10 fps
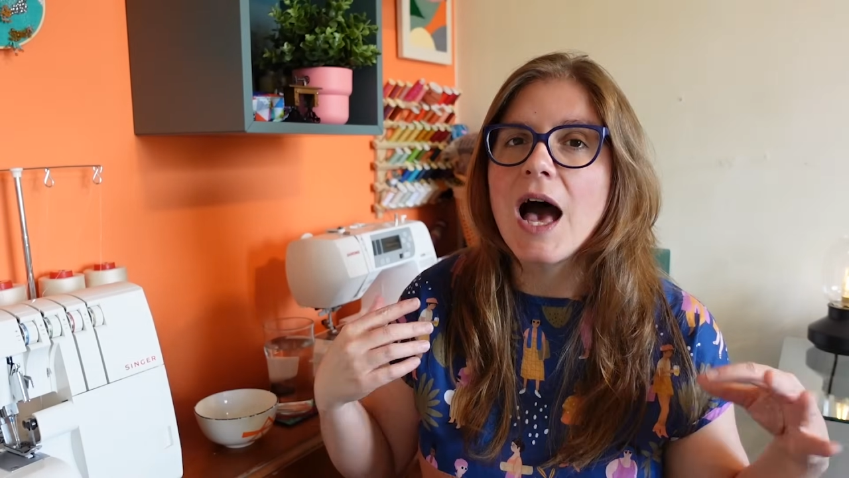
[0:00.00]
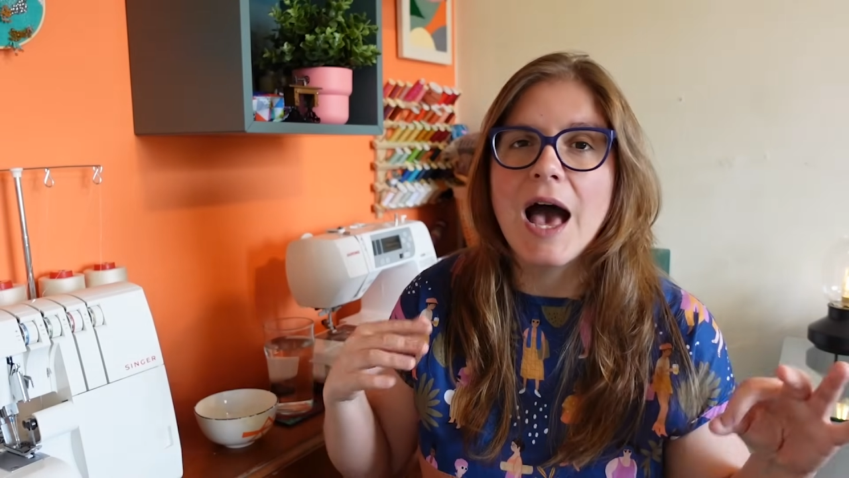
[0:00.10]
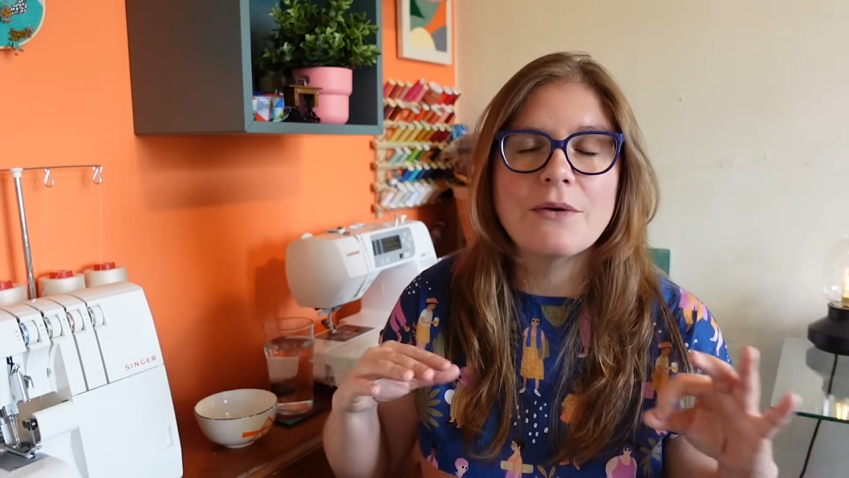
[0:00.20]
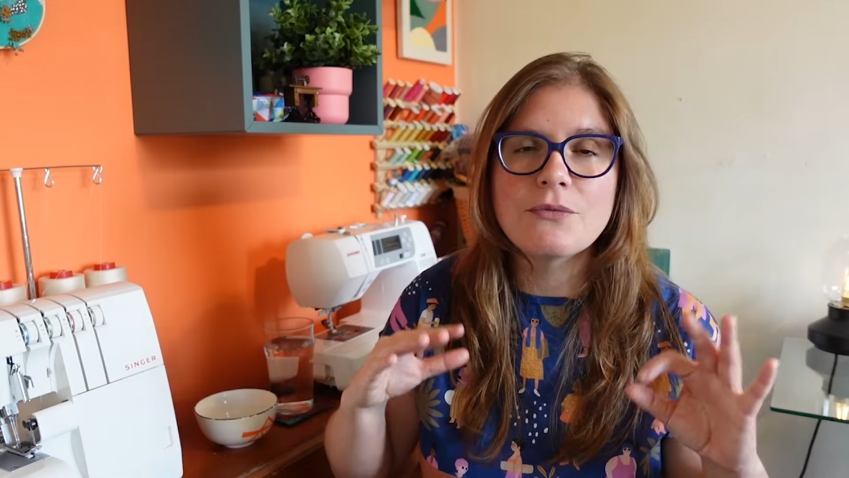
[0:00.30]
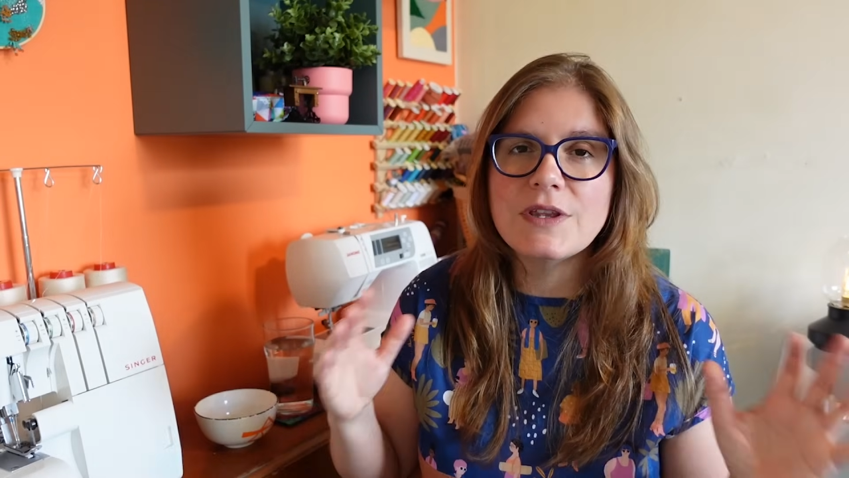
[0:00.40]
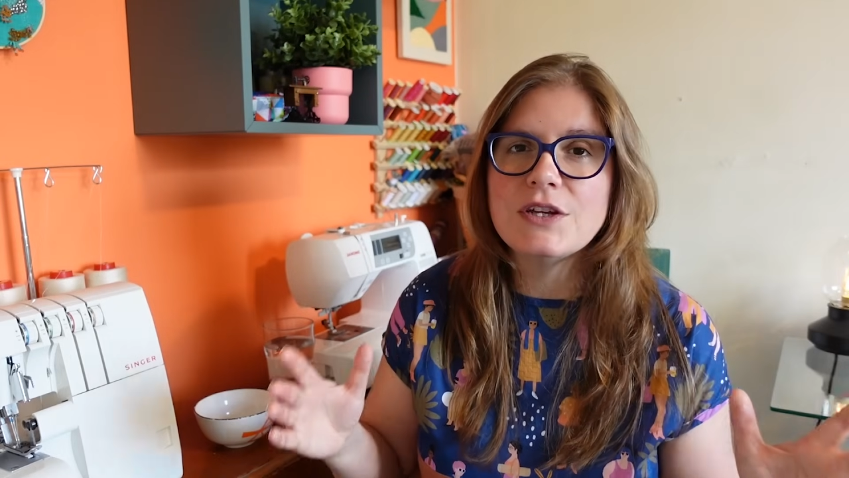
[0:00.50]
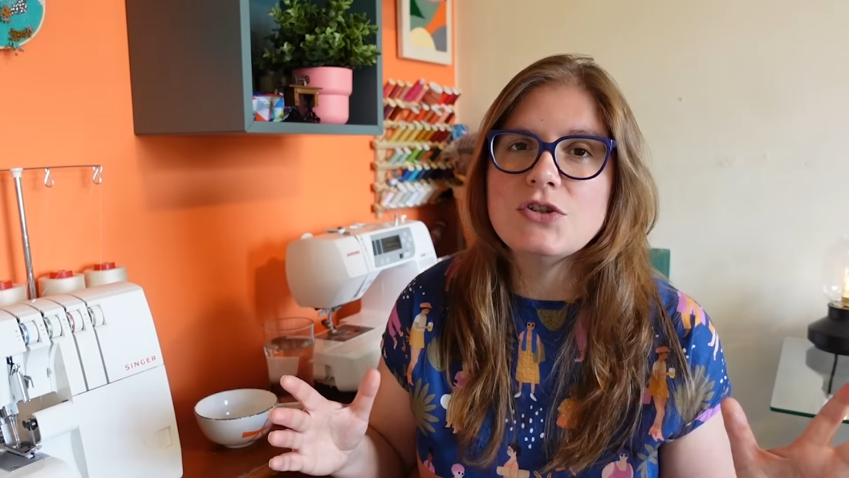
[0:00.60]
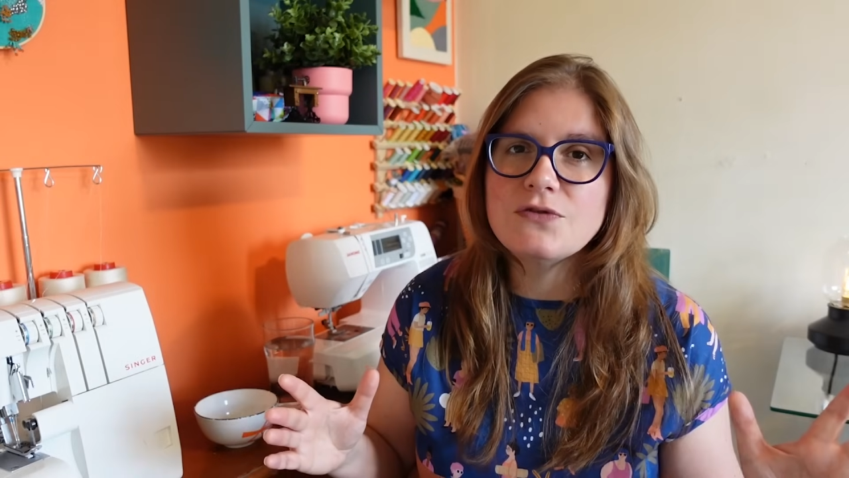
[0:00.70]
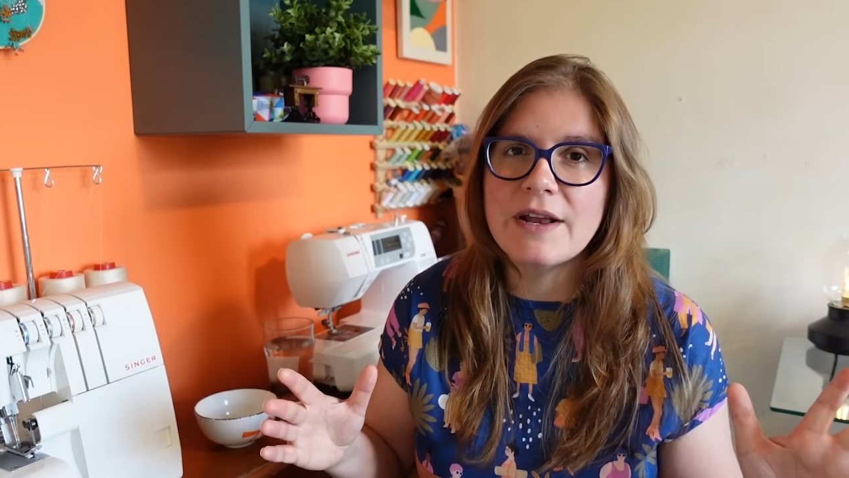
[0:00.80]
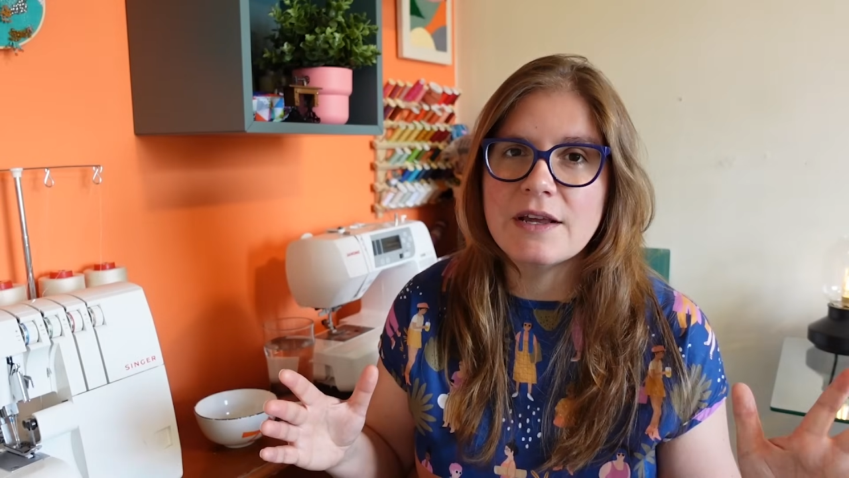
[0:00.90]
I really
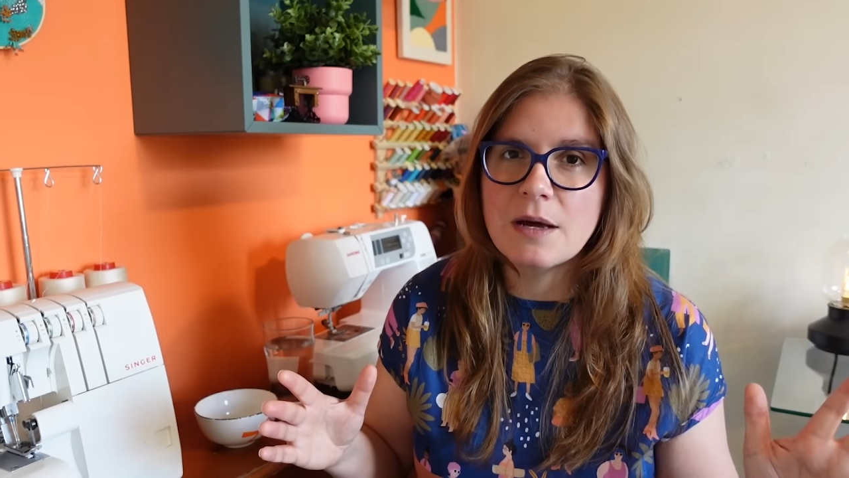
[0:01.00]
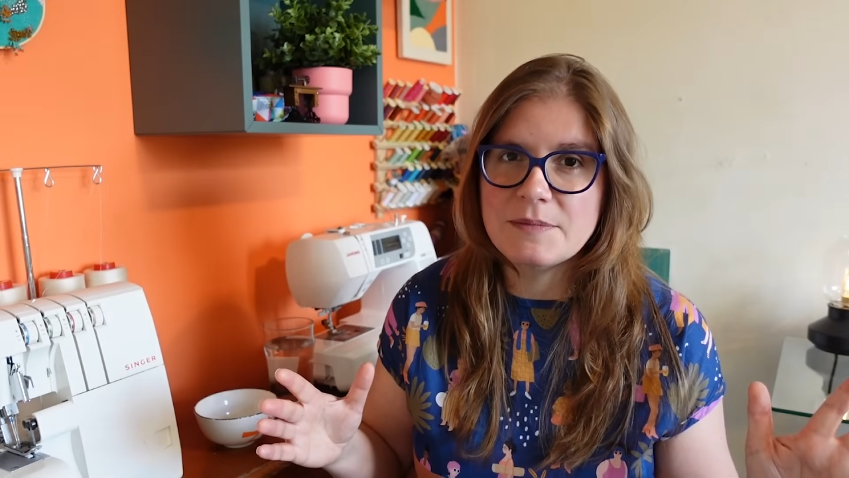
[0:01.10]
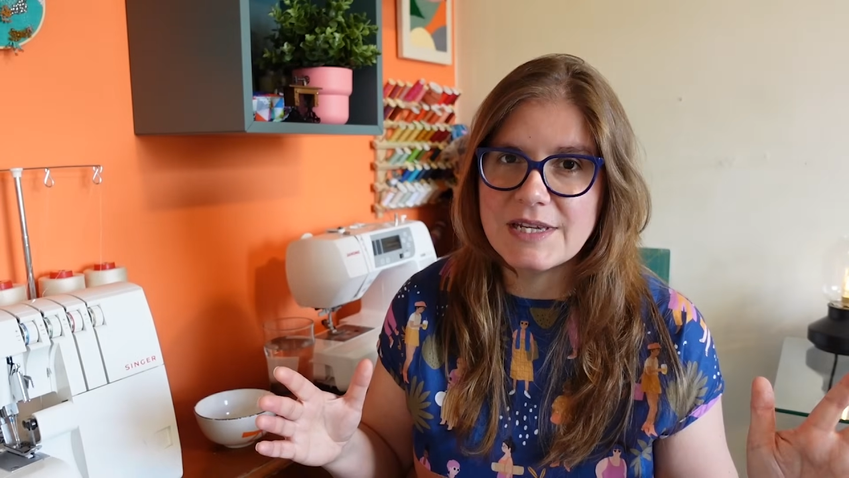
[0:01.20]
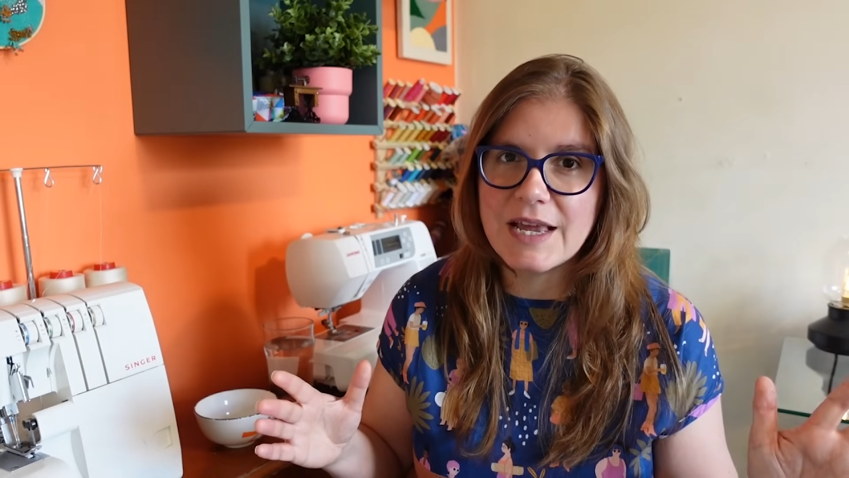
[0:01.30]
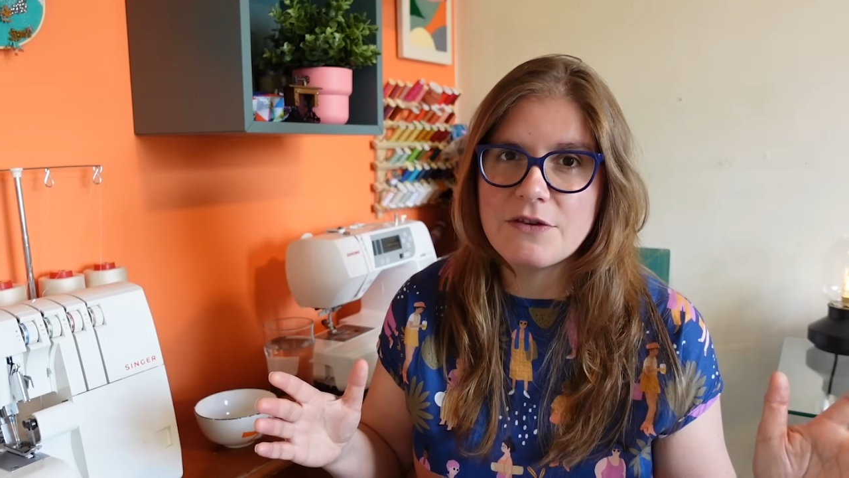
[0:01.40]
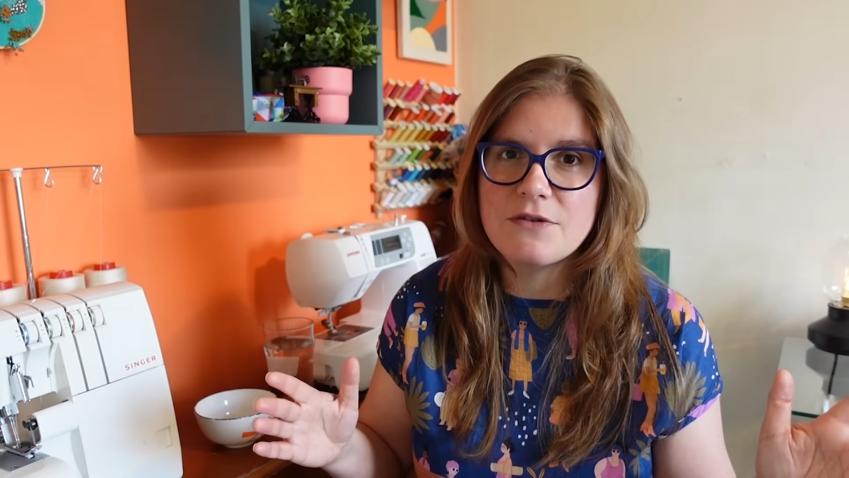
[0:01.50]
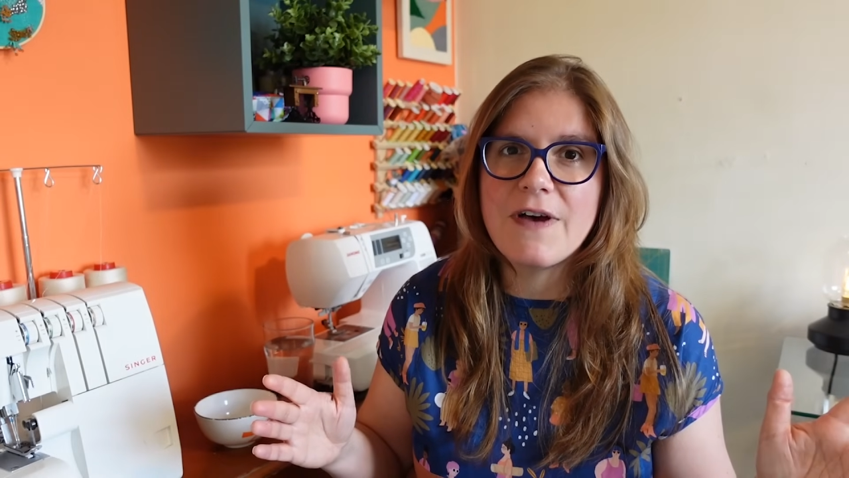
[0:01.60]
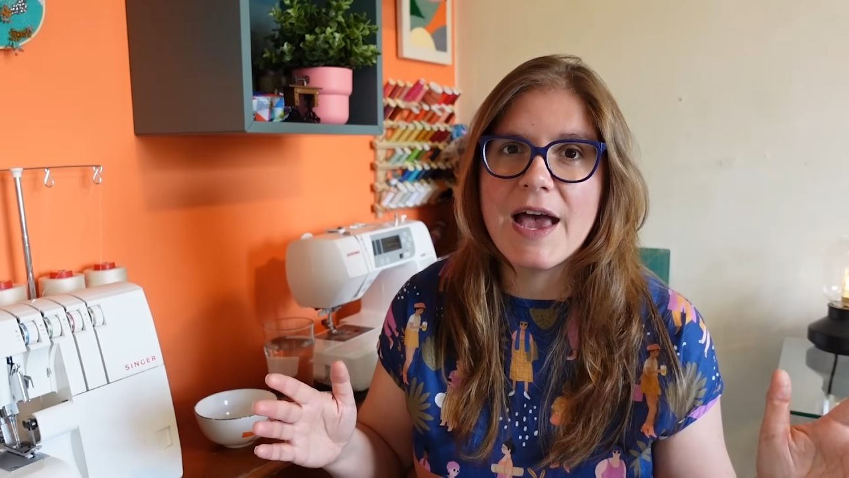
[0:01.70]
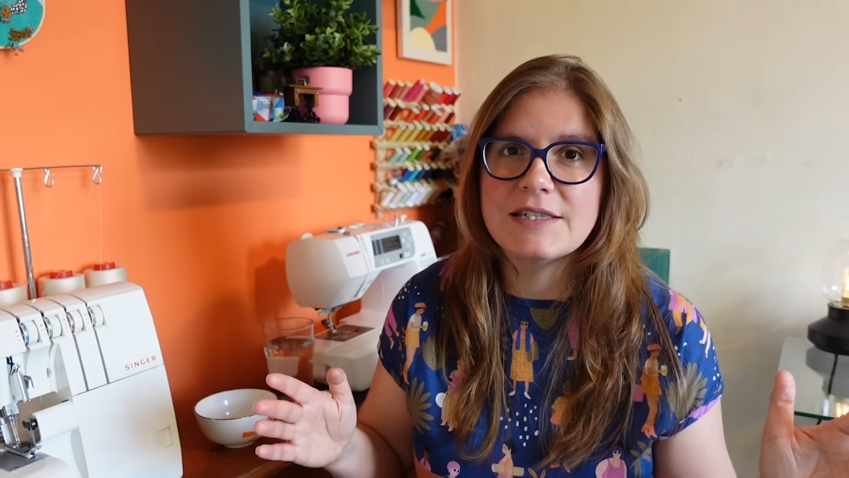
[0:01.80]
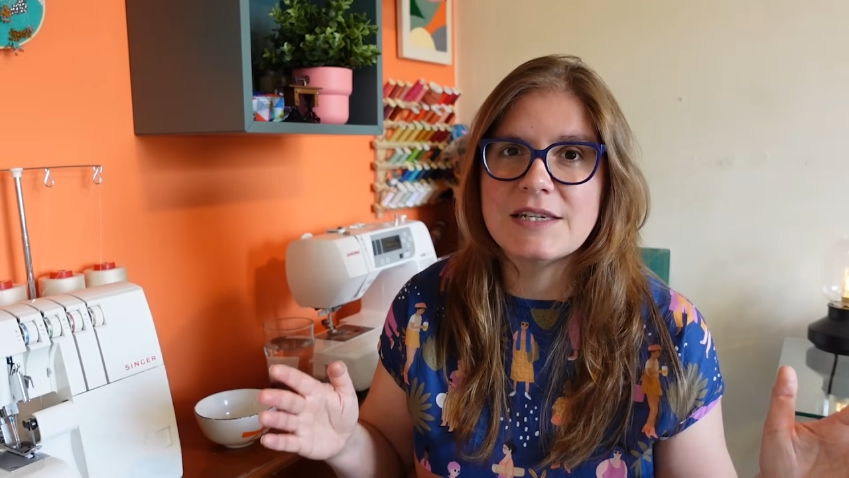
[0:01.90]
do find it comes together
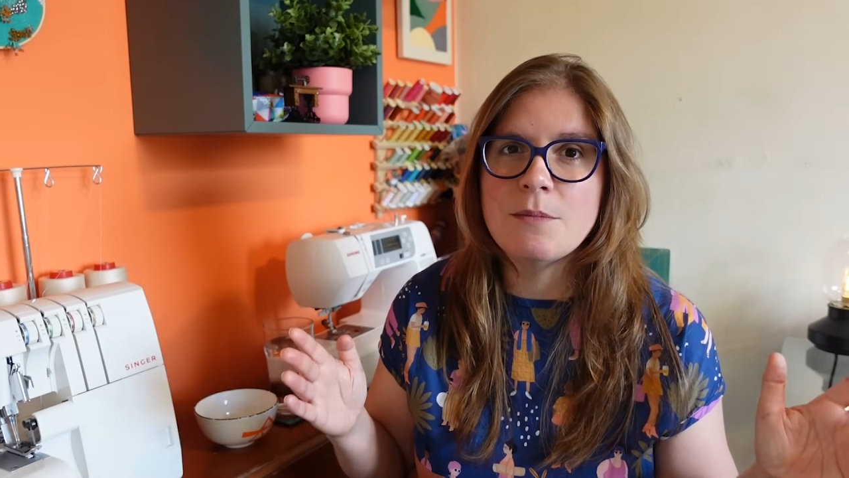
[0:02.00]
fast